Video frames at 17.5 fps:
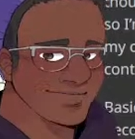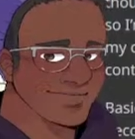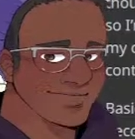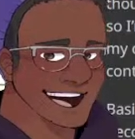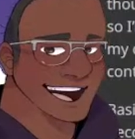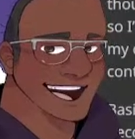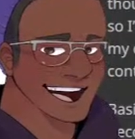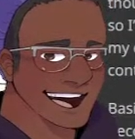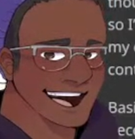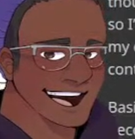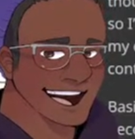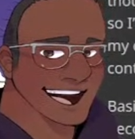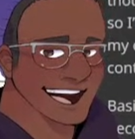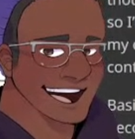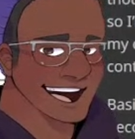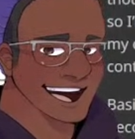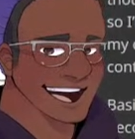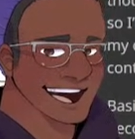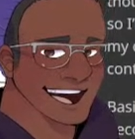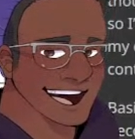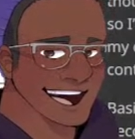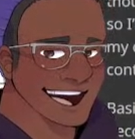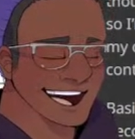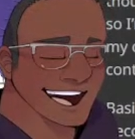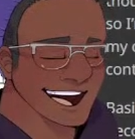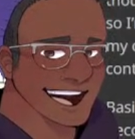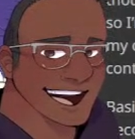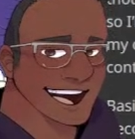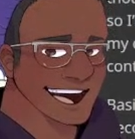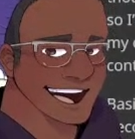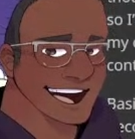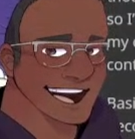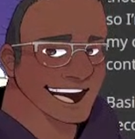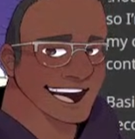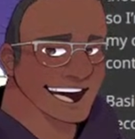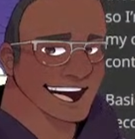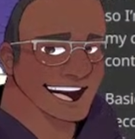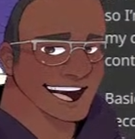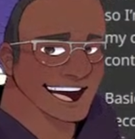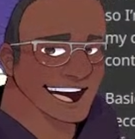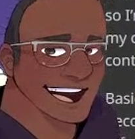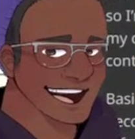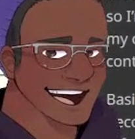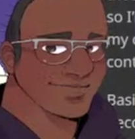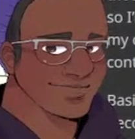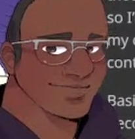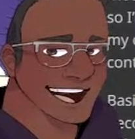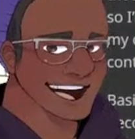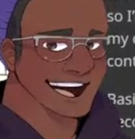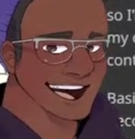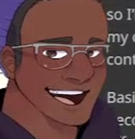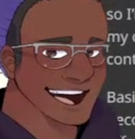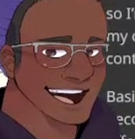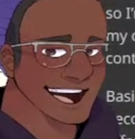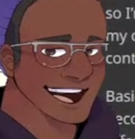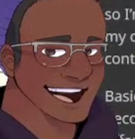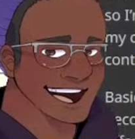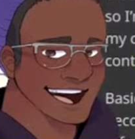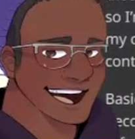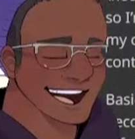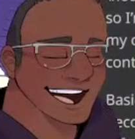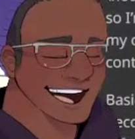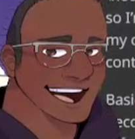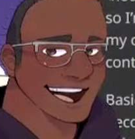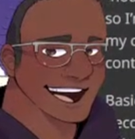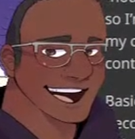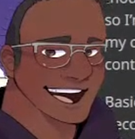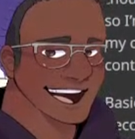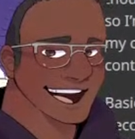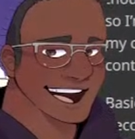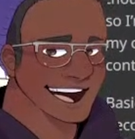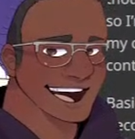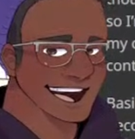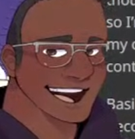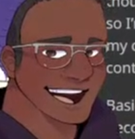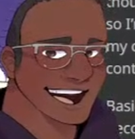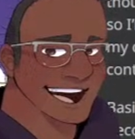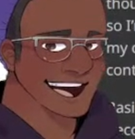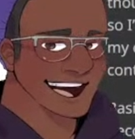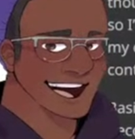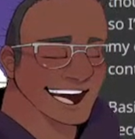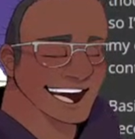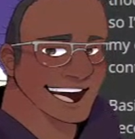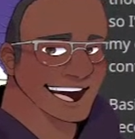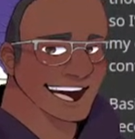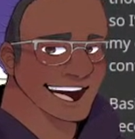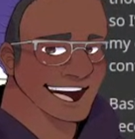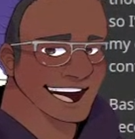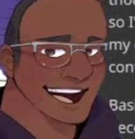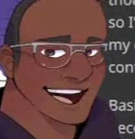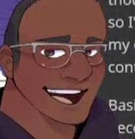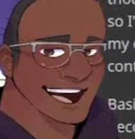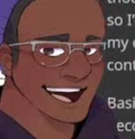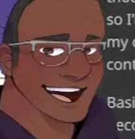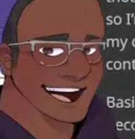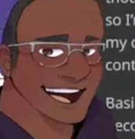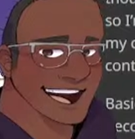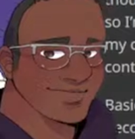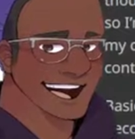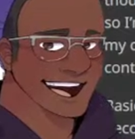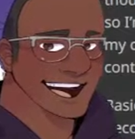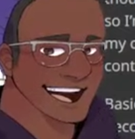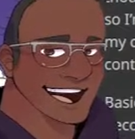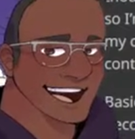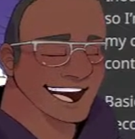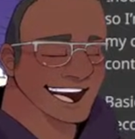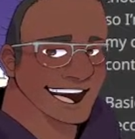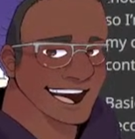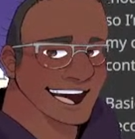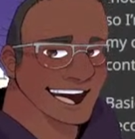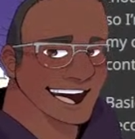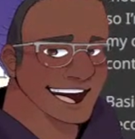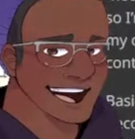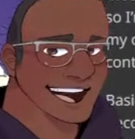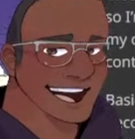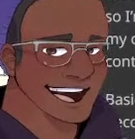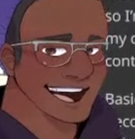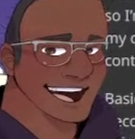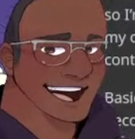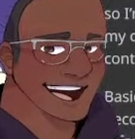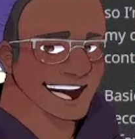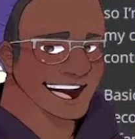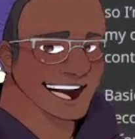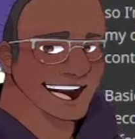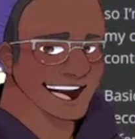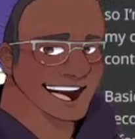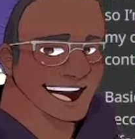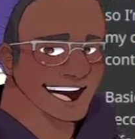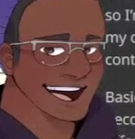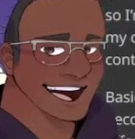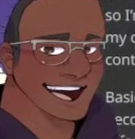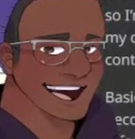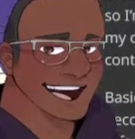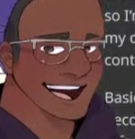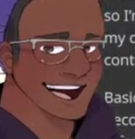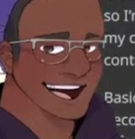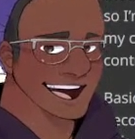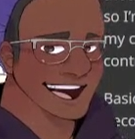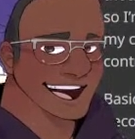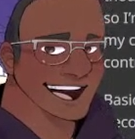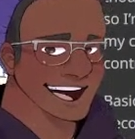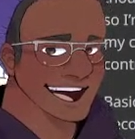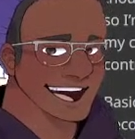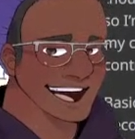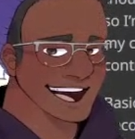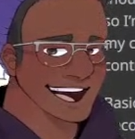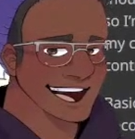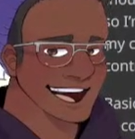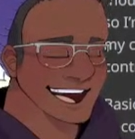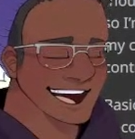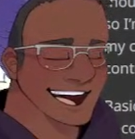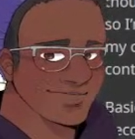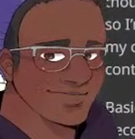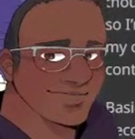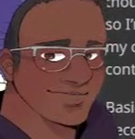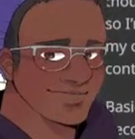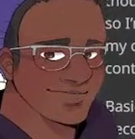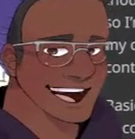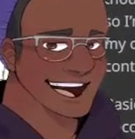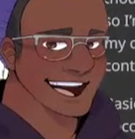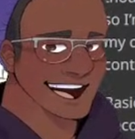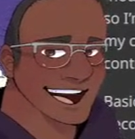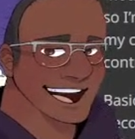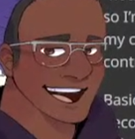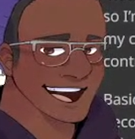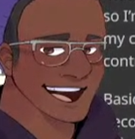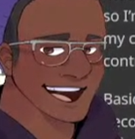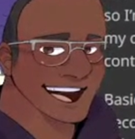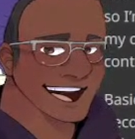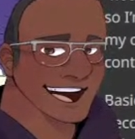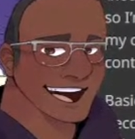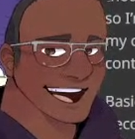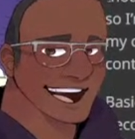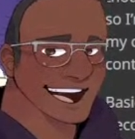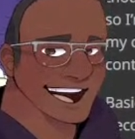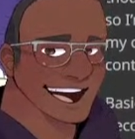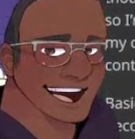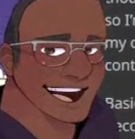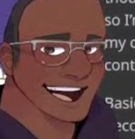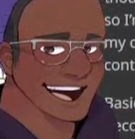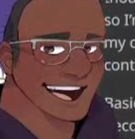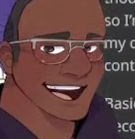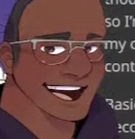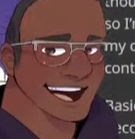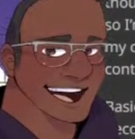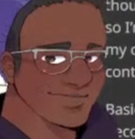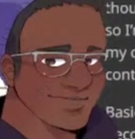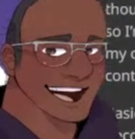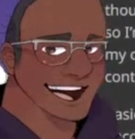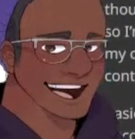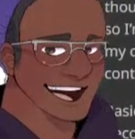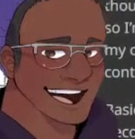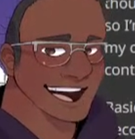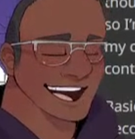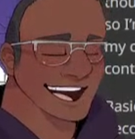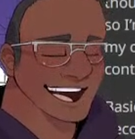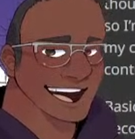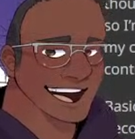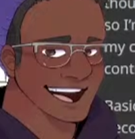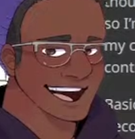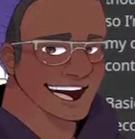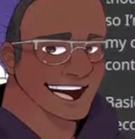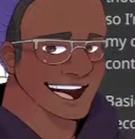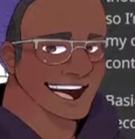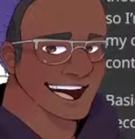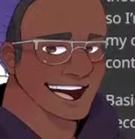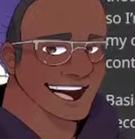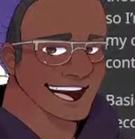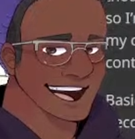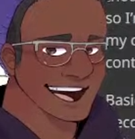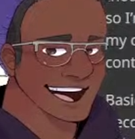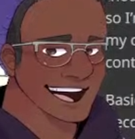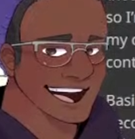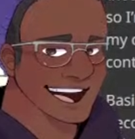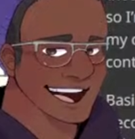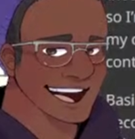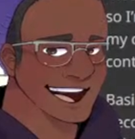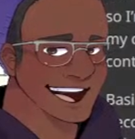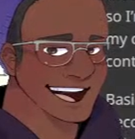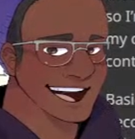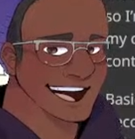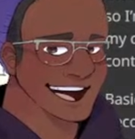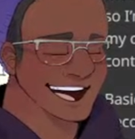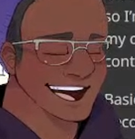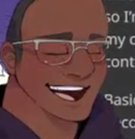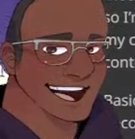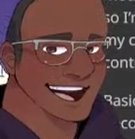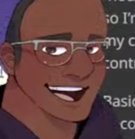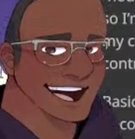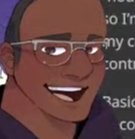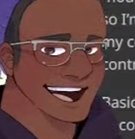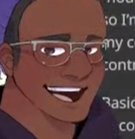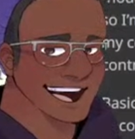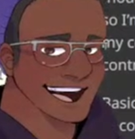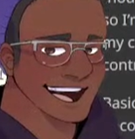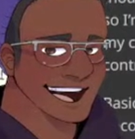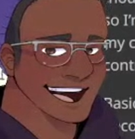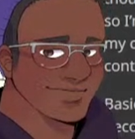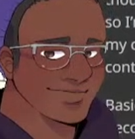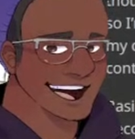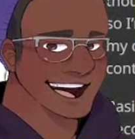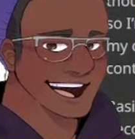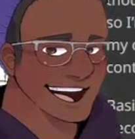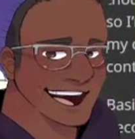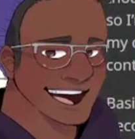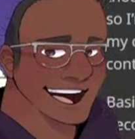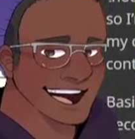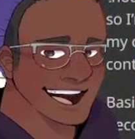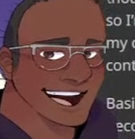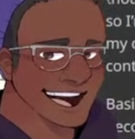I love that you can support your other creators now with the comments. I love that you can make posts and with emojis that are great. I love the GIFs. I love GIFs. Like I'm a big gift person. In the company Slack, I'm a big gift person. So know that.